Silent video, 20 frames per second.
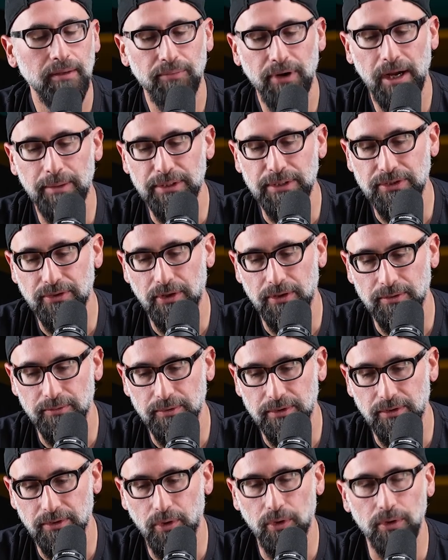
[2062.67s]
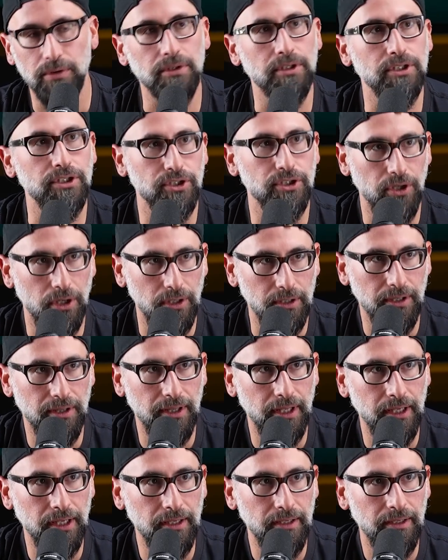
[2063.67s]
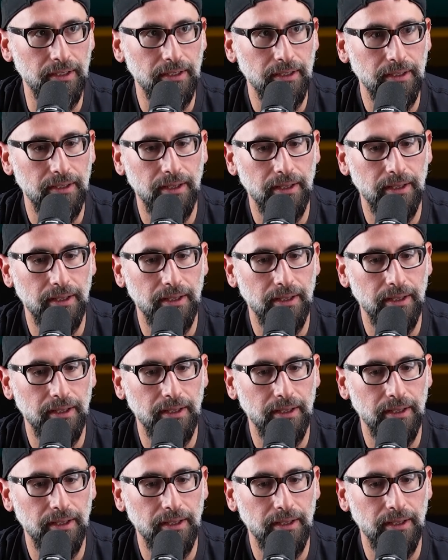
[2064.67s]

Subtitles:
Probably started with the whole Gestalt thing.